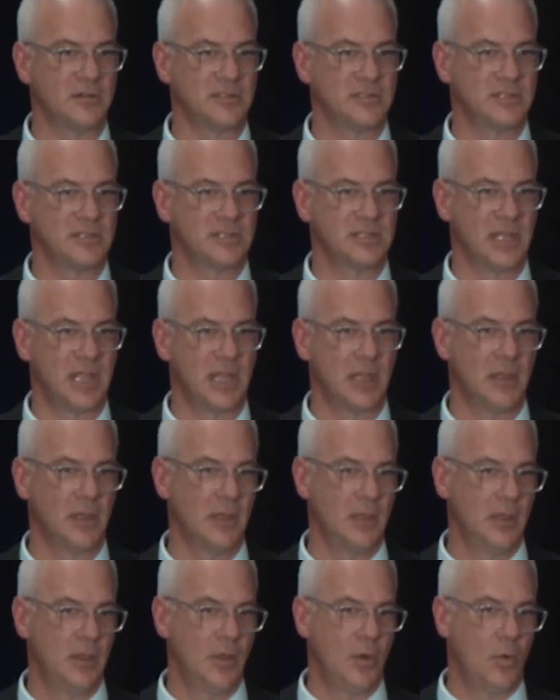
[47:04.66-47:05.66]
to say,
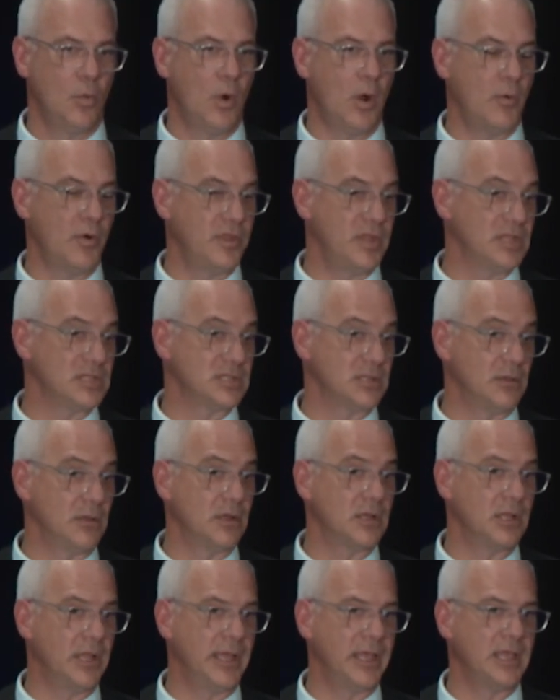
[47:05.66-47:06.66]
what would this
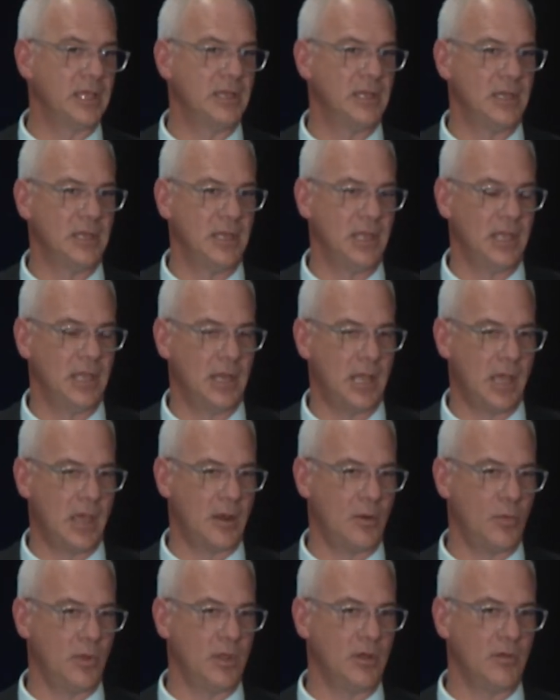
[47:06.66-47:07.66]
look like in Indiana? How
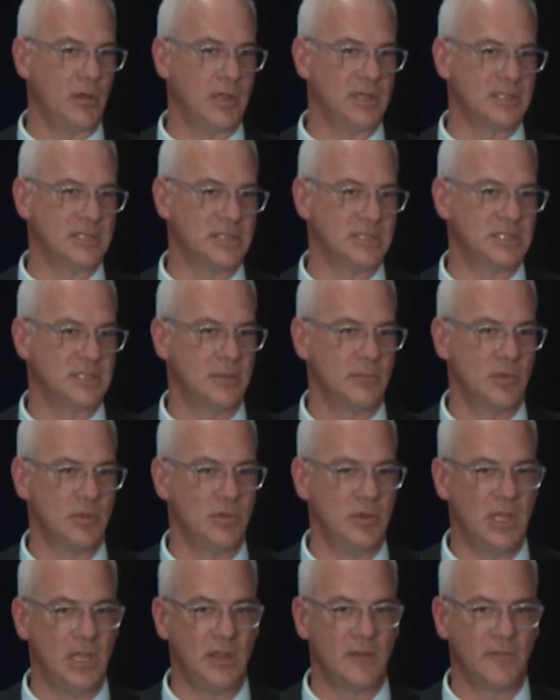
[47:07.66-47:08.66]
do we create a system
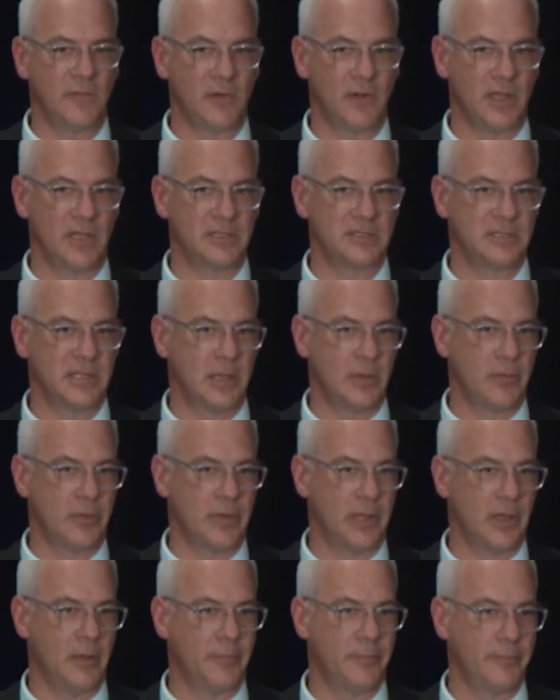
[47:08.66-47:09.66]
unique for us that would
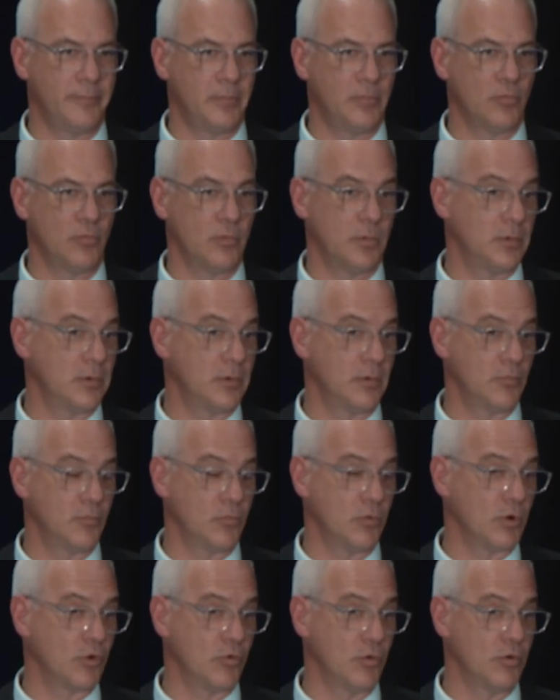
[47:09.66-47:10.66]
help
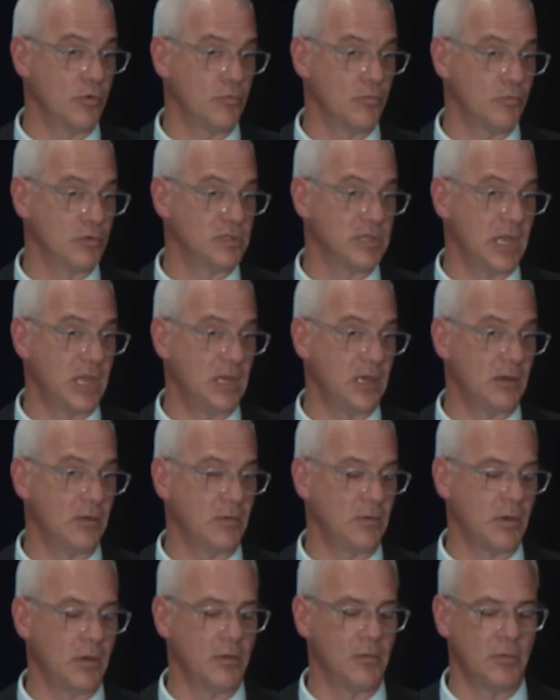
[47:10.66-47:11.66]
recruit, retain, and
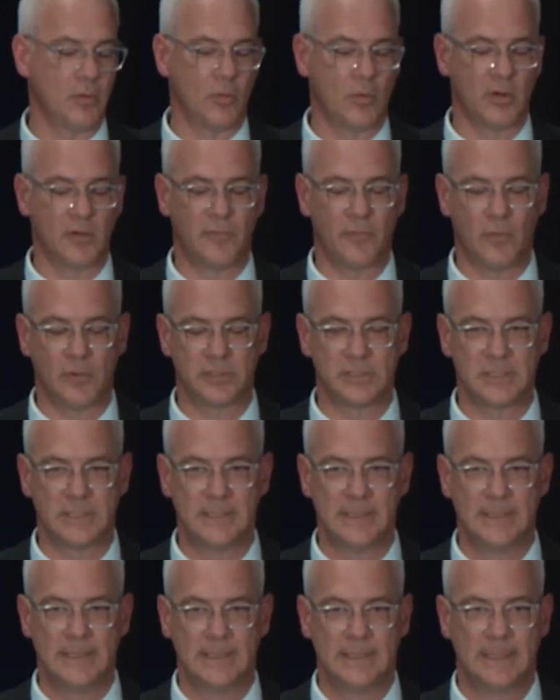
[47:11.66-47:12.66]
grow the workforce?
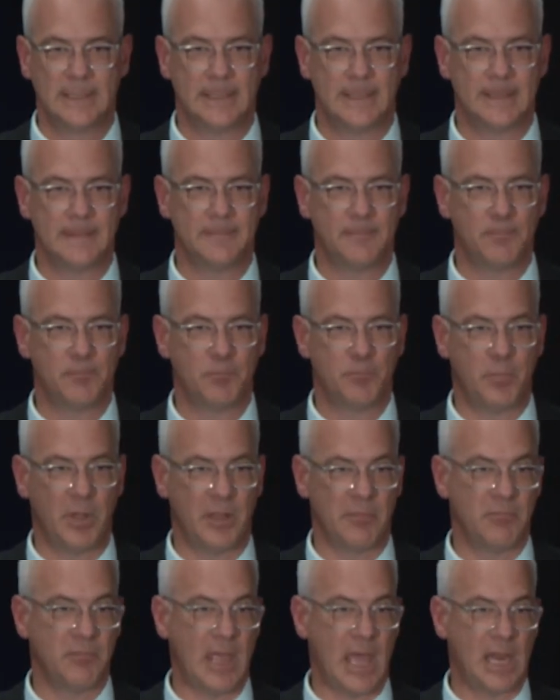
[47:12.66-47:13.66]

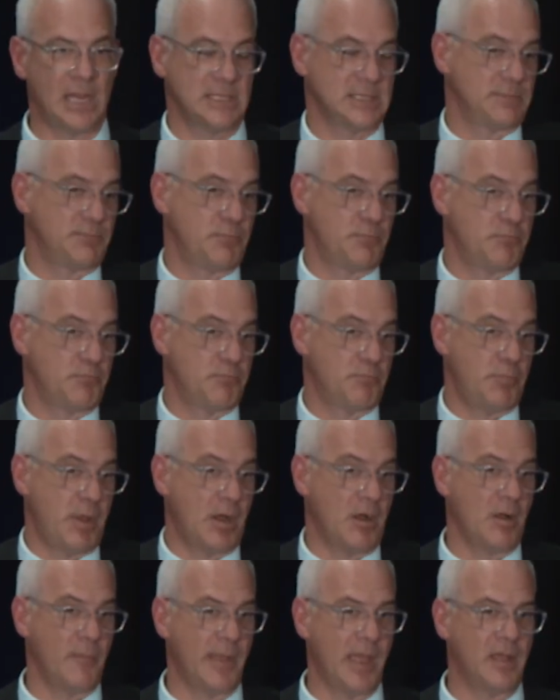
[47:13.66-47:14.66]
But that is
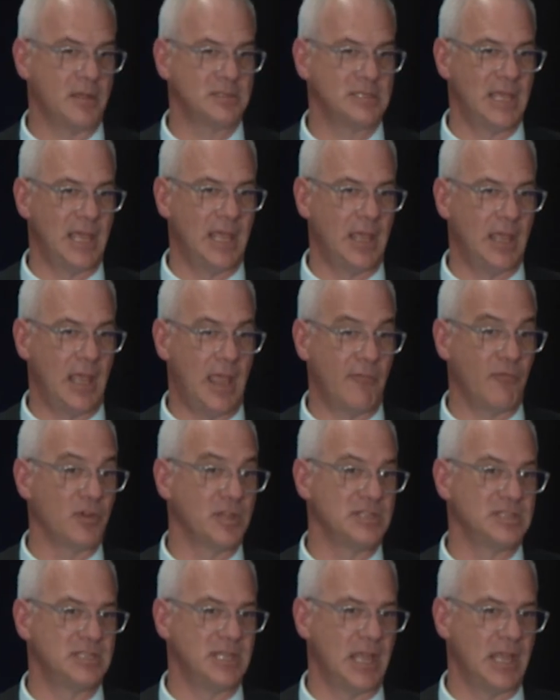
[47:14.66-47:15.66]
paramount to
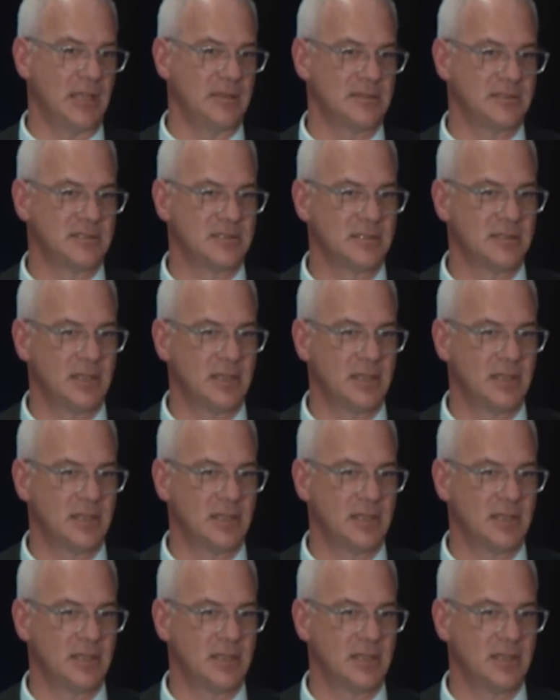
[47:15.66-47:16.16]
every state's